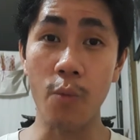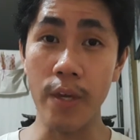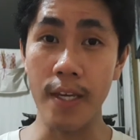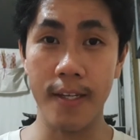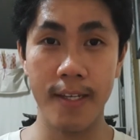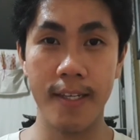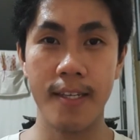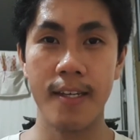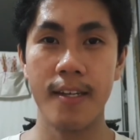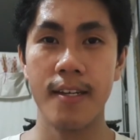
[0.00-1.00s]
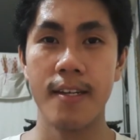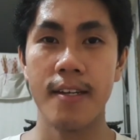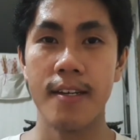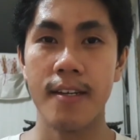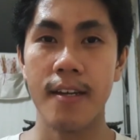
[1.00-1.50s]
weeks,
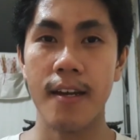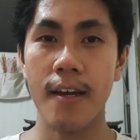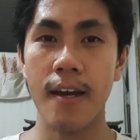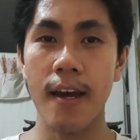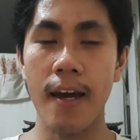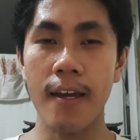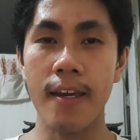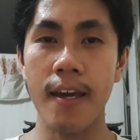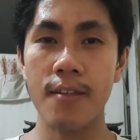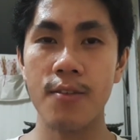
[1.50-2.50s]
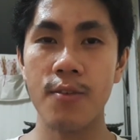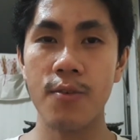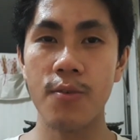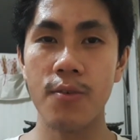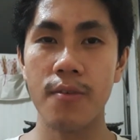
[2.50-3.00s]
I get
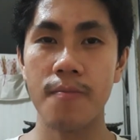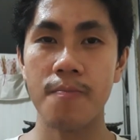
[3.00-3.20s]
to